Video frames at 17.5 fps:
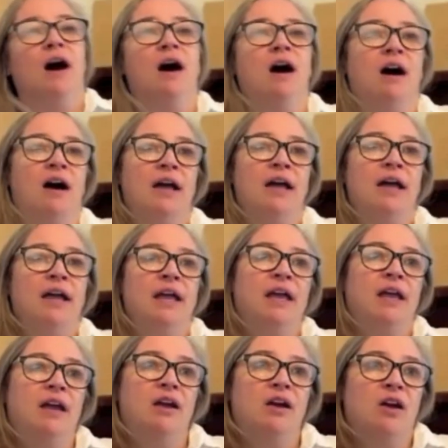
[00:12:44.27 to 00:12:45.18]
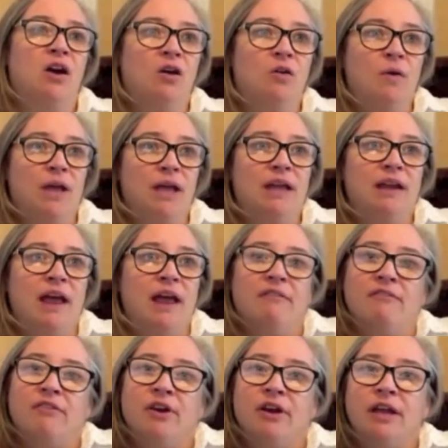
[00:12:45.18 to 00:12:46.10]
I
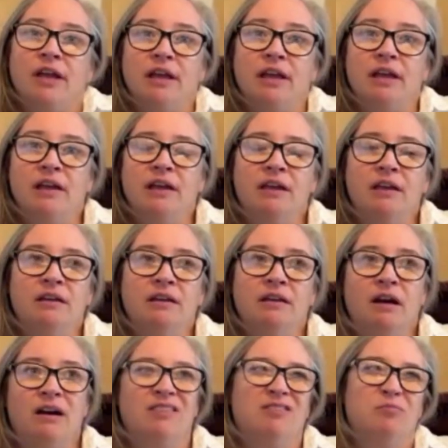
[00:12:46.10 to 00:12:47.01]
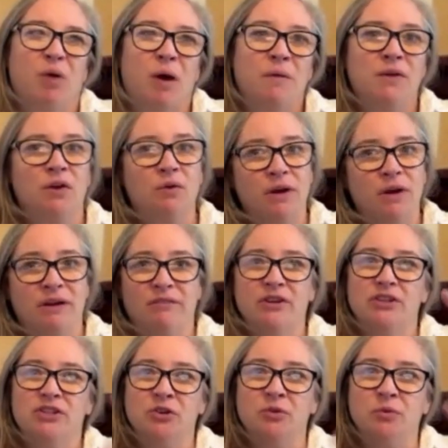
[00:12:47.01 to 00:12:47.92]
probably go in
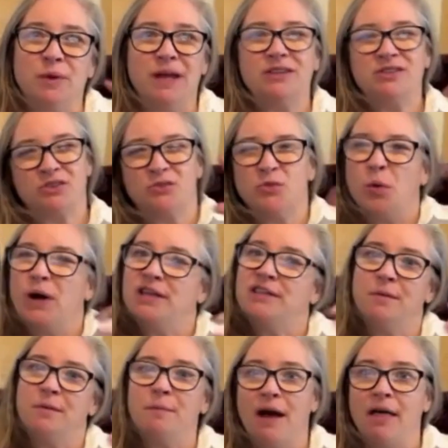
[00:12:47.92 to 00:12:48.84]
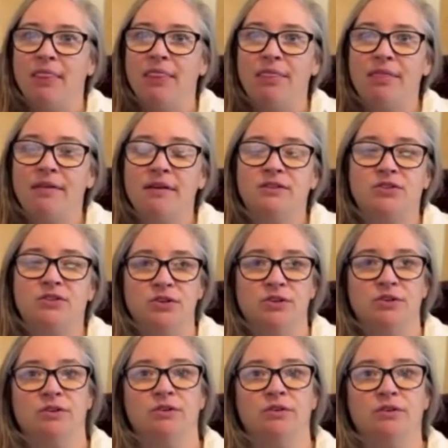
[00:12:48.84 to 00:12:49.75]
every 2 weeks or twice a month
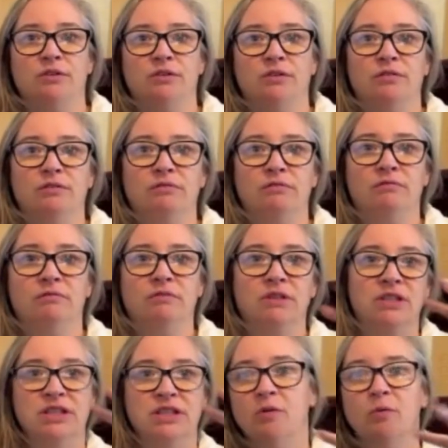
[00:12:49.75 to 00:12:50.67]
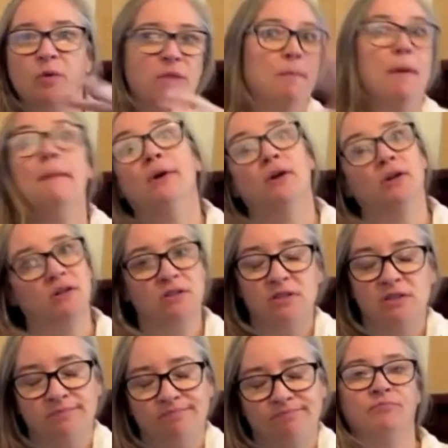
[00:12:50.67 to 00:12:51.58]
to deal with my
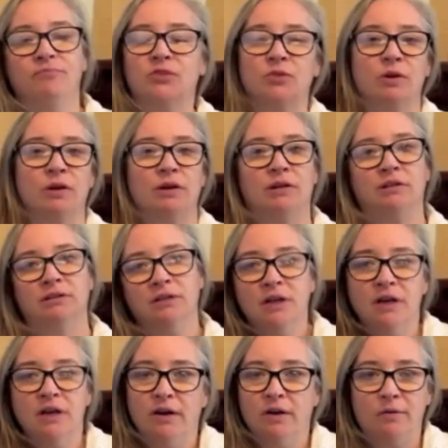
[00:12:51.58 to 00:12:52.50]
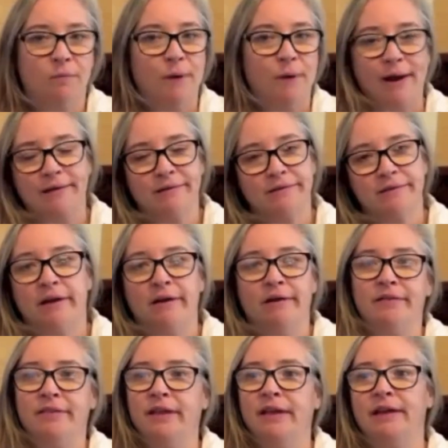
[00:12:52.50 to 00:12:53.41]
books. So I'll reconcile
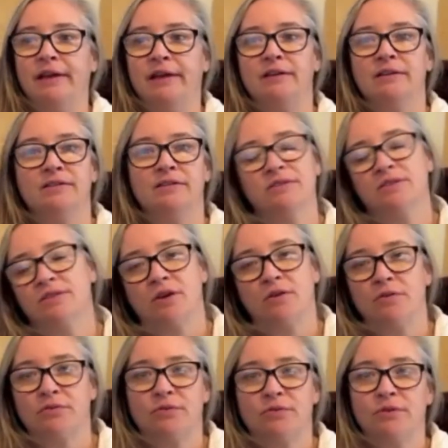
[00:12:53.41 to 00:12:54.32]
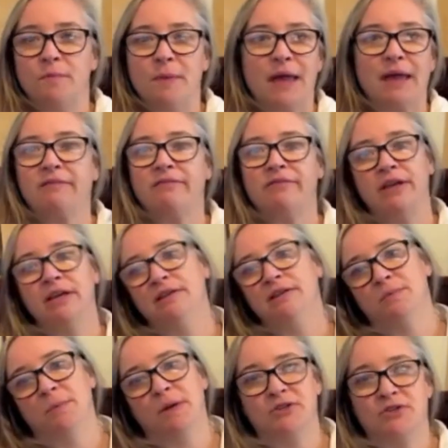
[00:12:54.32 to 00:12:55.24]
things, go through the bank
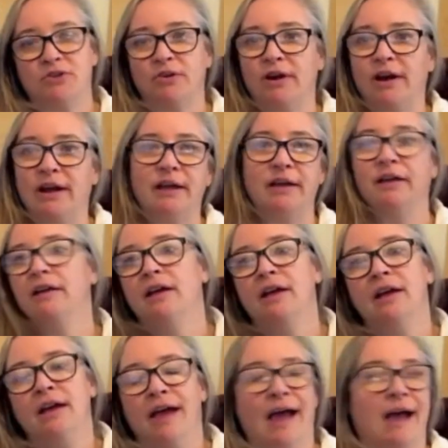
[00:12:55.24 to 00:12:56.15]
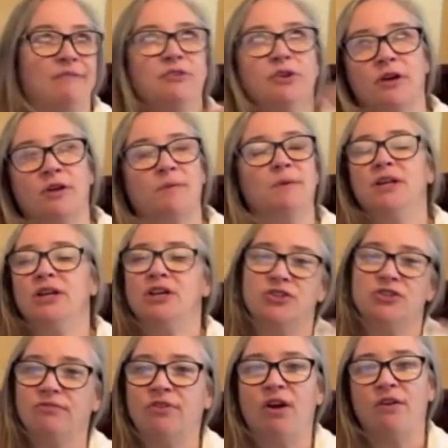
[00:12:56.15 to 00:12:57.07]
feeds, make sure I have
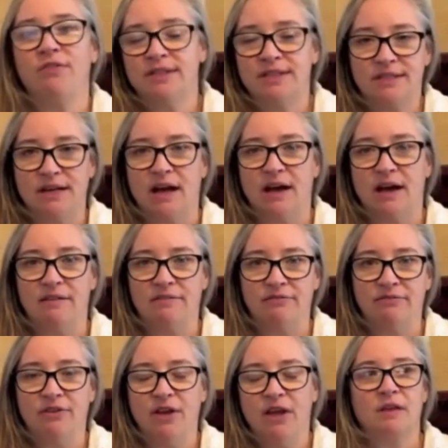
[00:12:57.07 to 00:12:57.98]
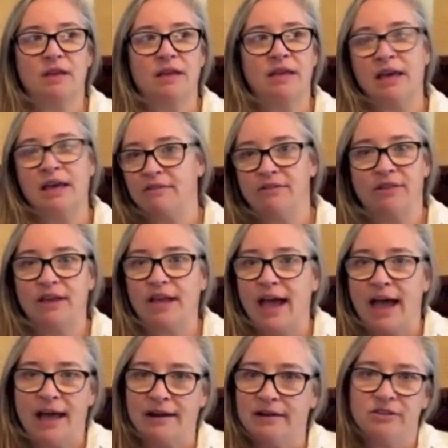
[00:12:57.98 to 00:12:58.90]
documentation for all this stuff, get everything
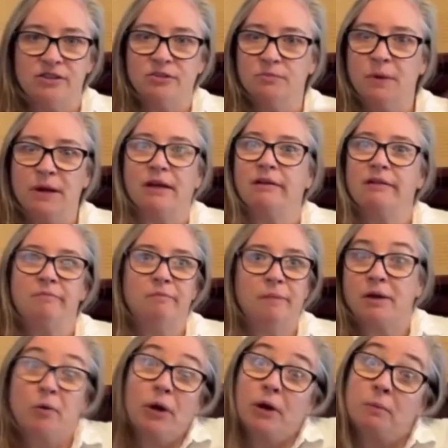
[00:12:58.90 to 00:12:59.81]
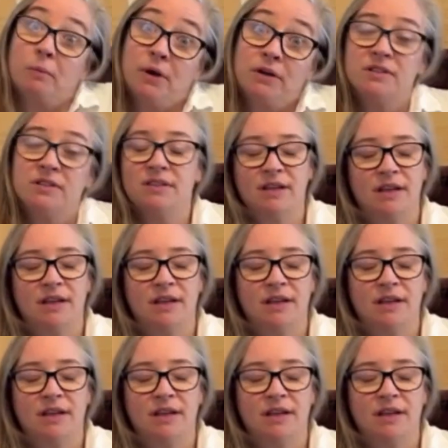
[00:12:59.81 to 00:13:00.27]
added to my QuickBooks